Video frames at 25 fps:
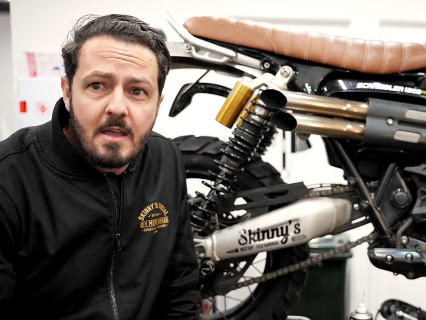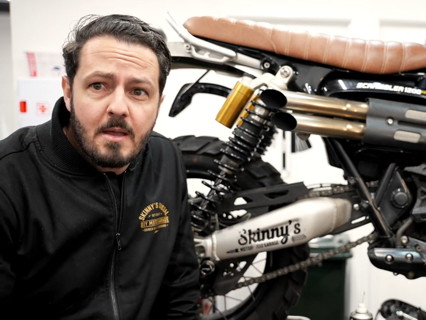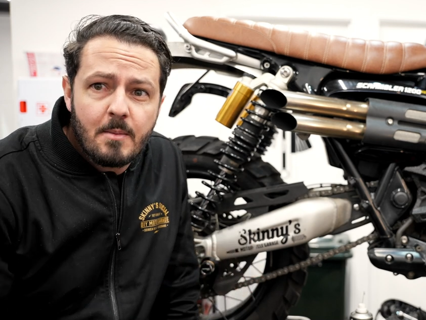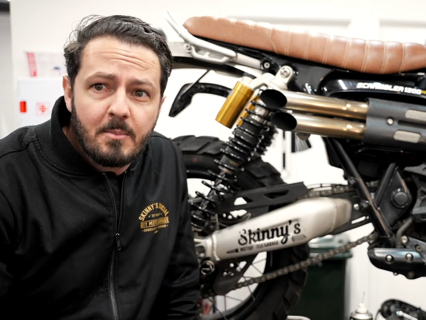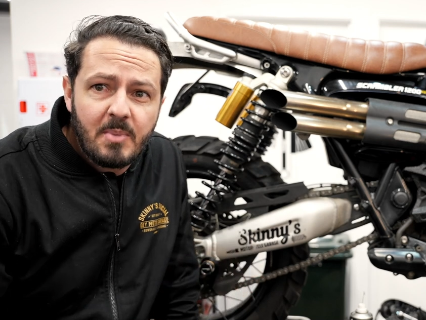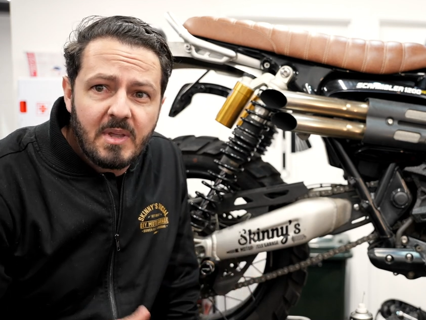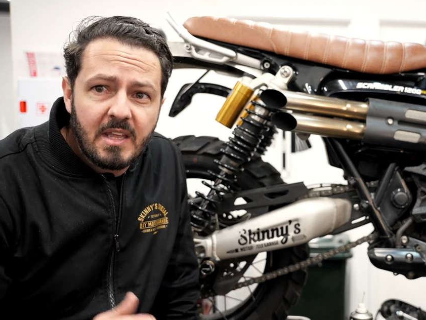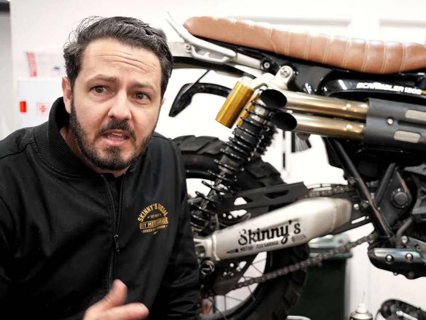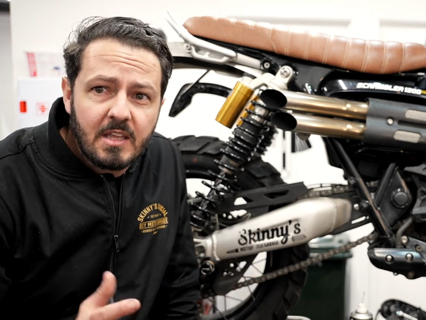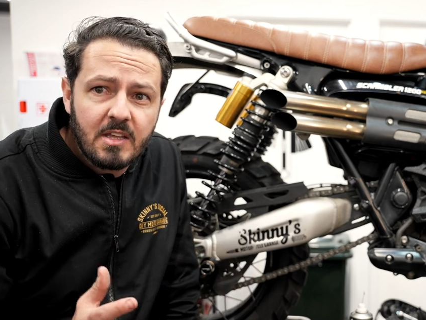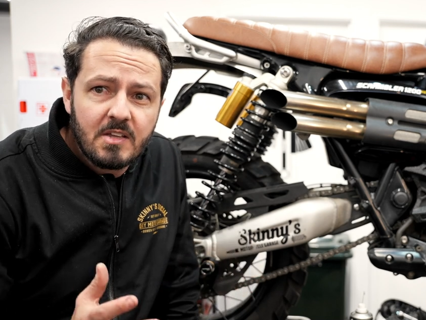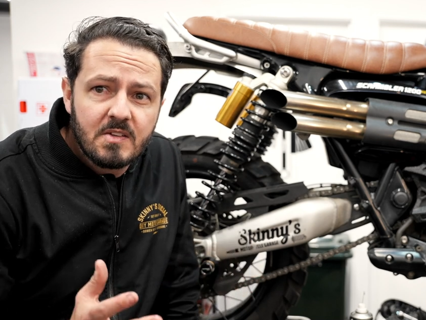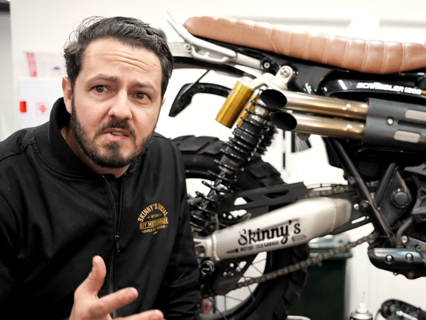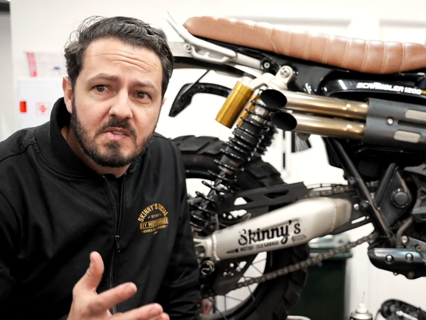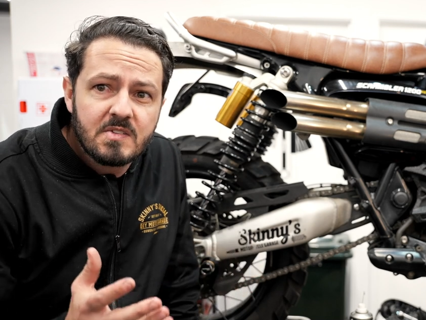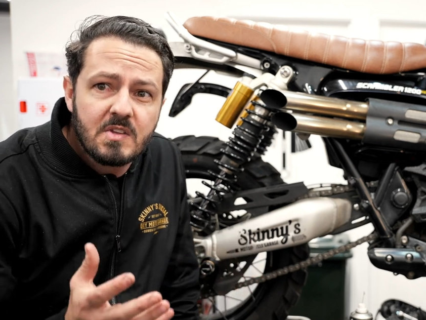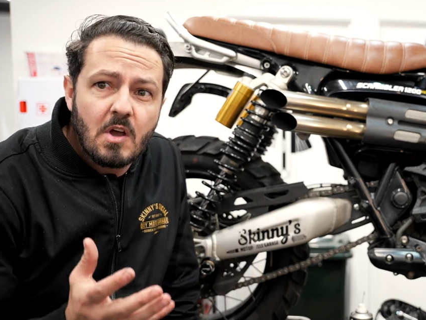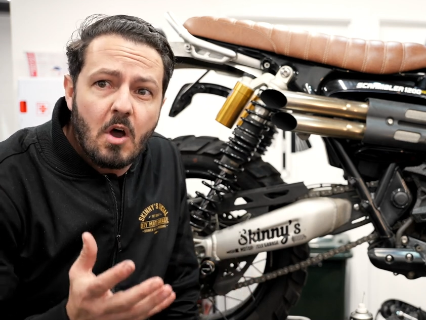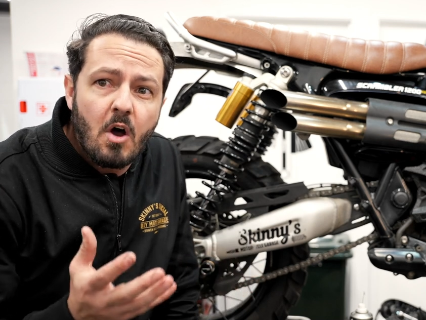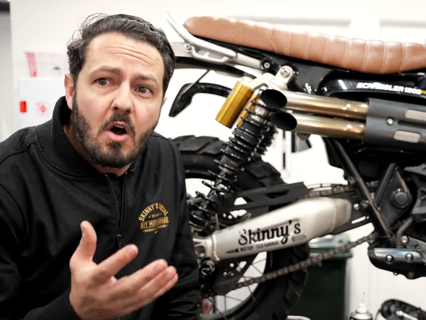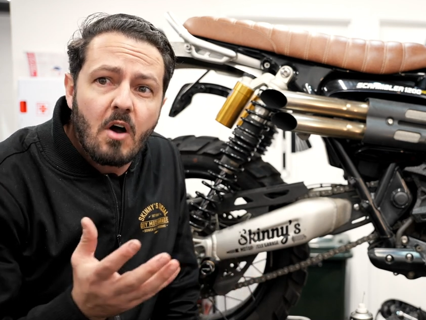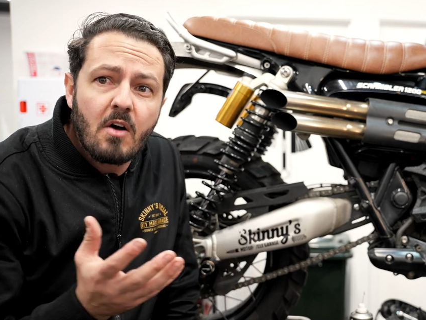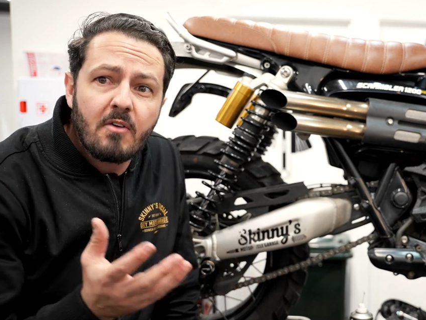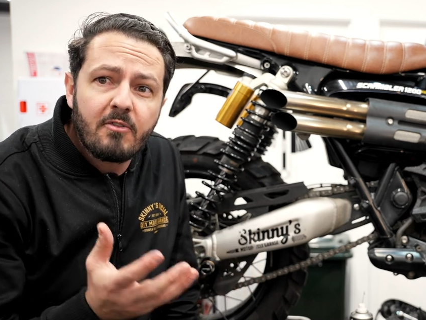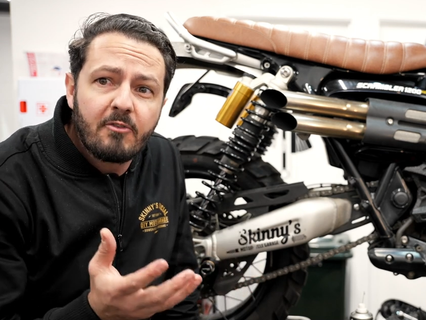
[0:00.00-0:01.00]
Because
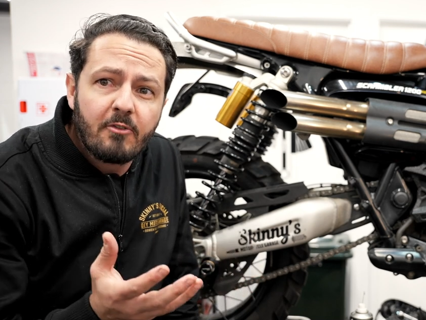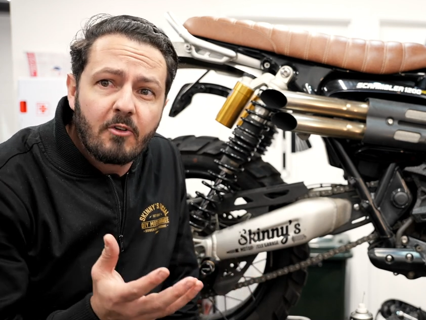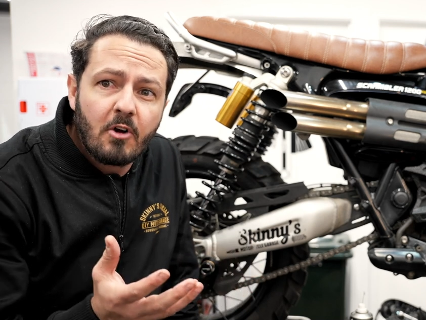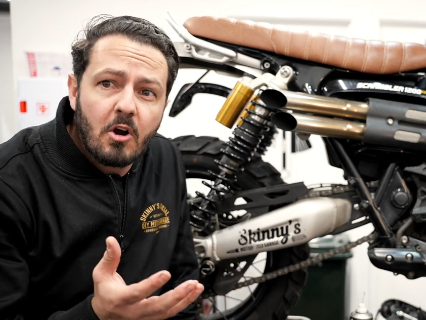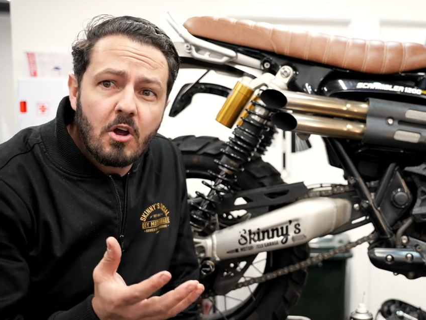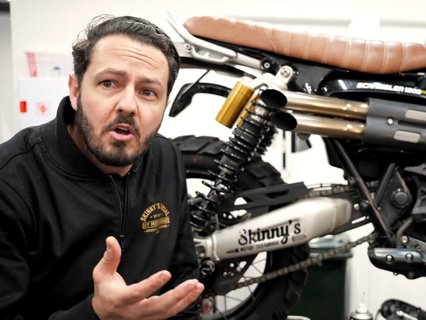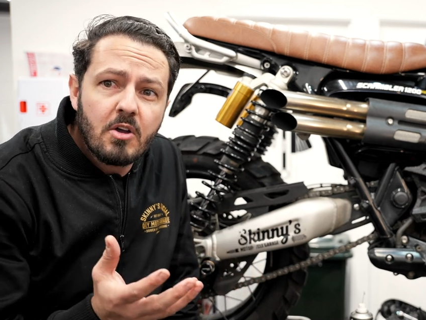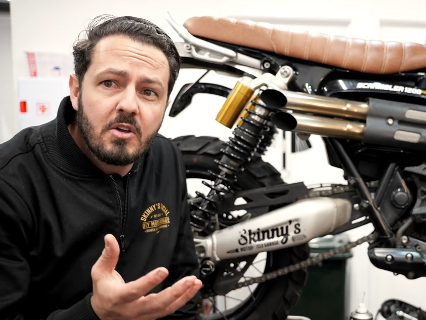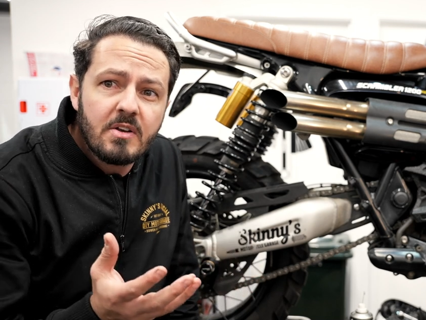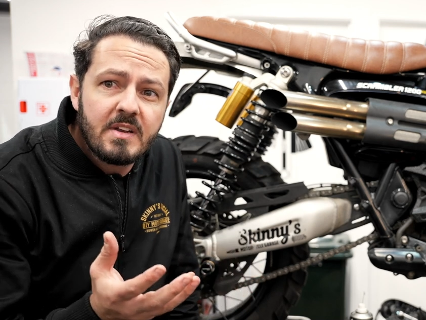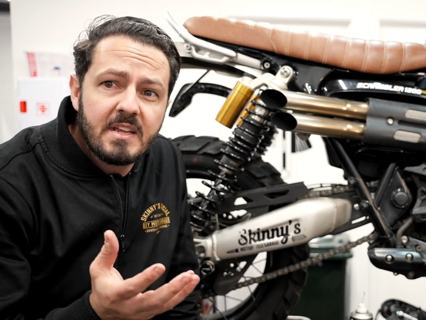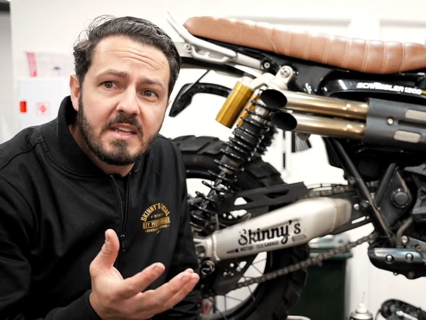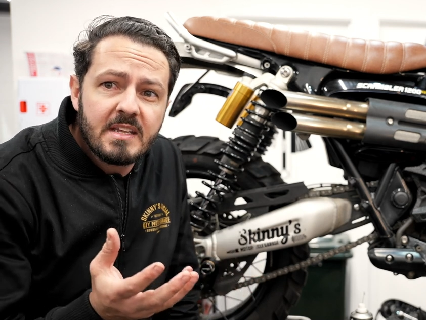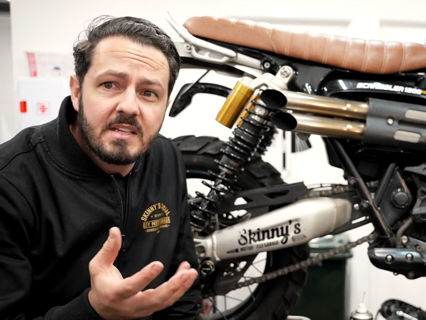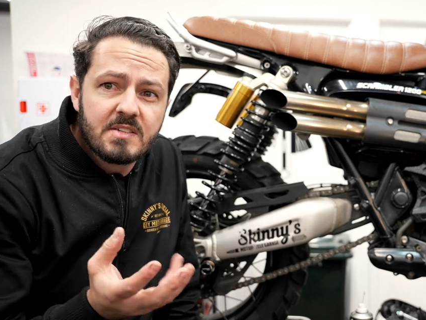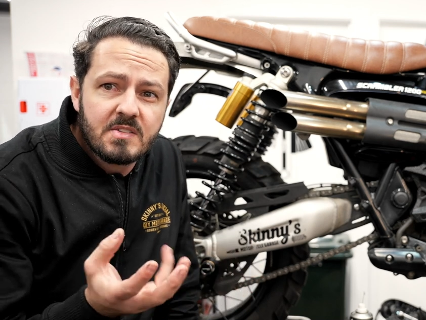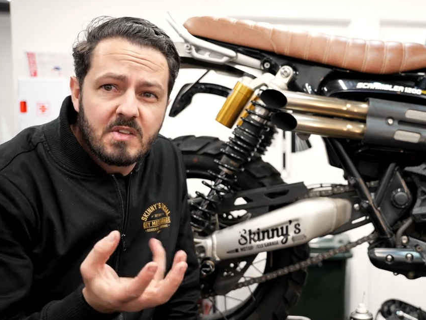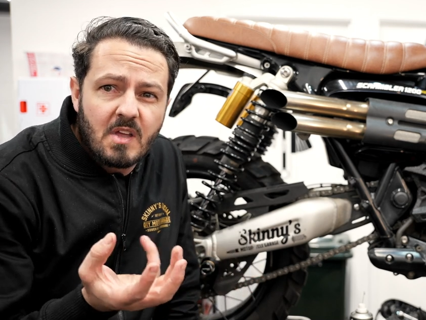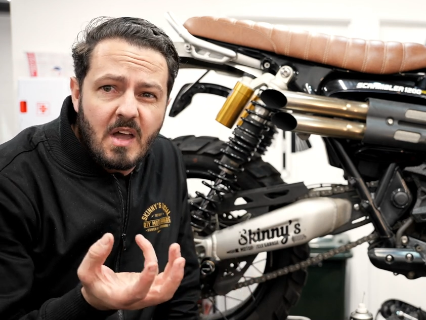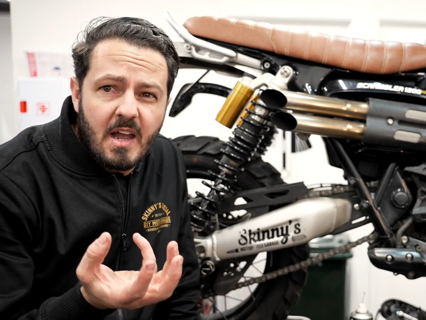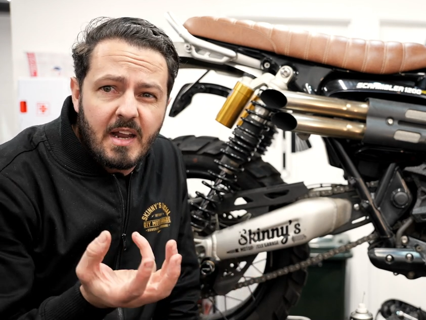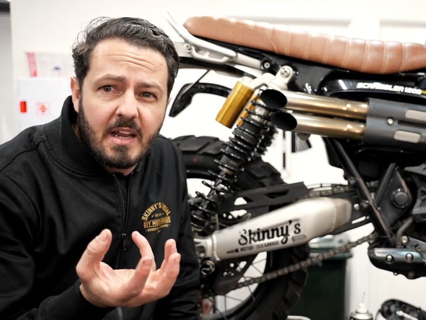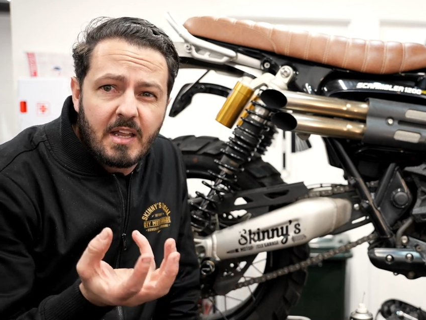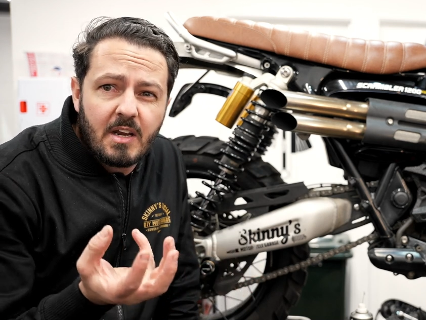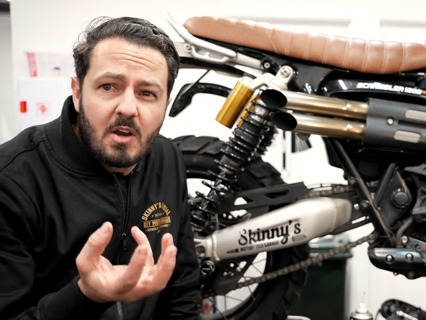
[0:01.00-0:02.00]
off-road is
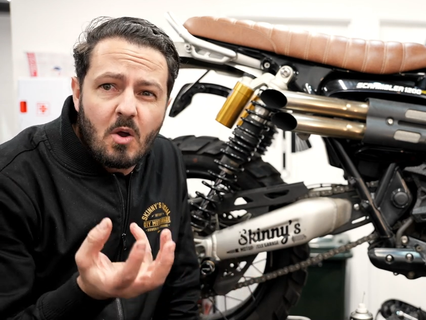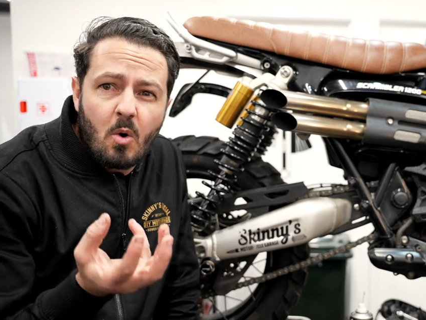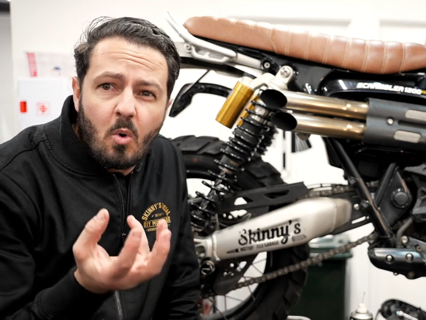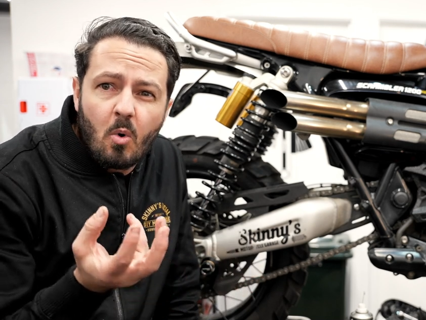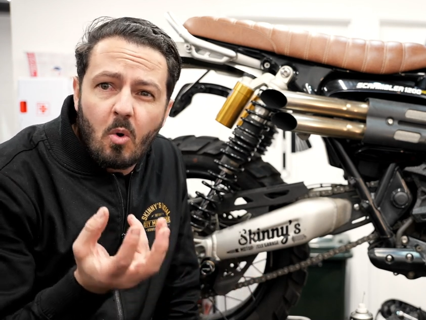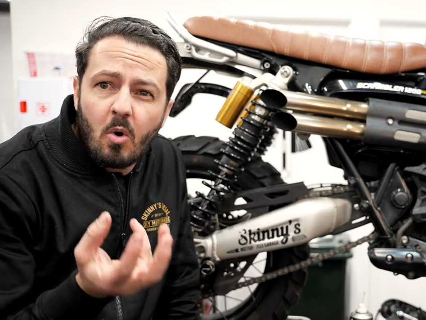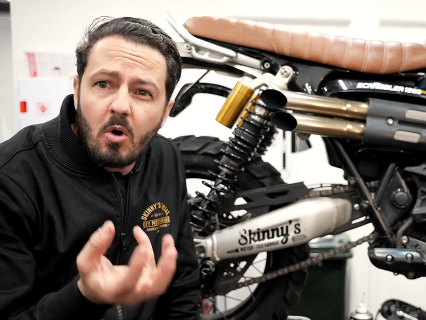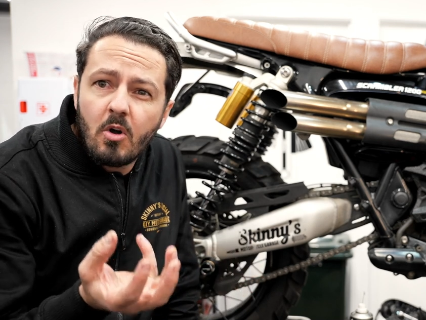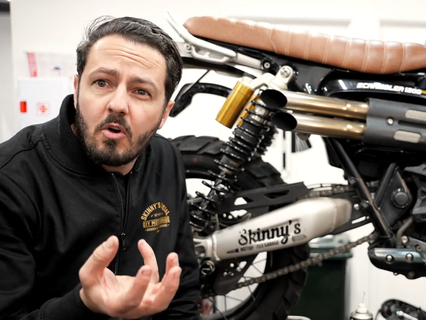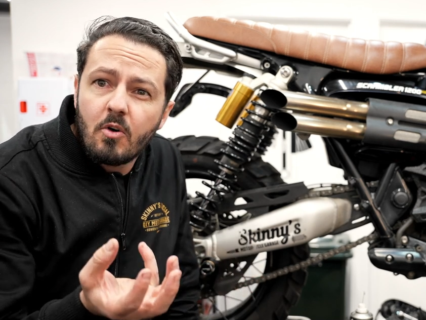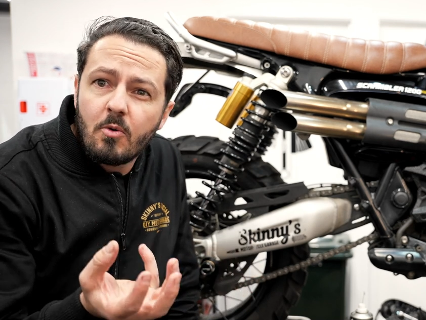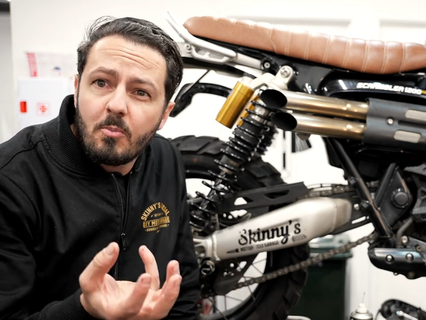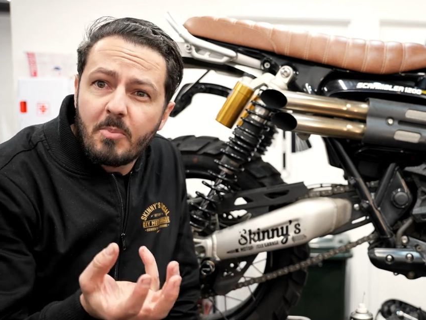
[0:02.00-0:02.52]
like an oil